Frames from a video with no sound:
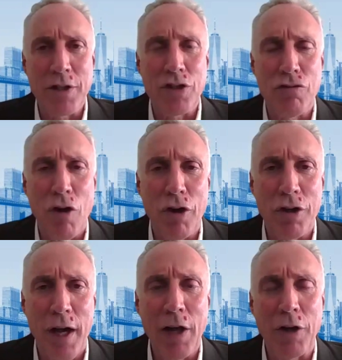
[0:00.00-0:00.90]
a stronger
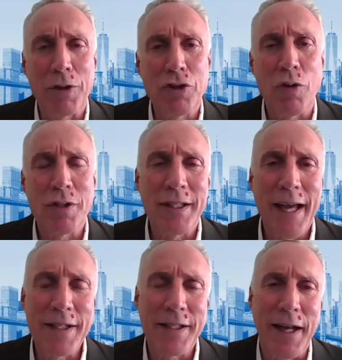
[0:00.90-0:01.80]
dollar, which goes
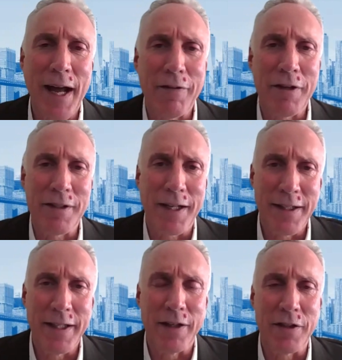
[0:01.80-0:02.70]
against a lot of his
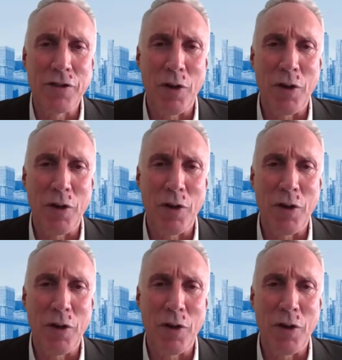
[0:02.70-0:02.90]
ideas.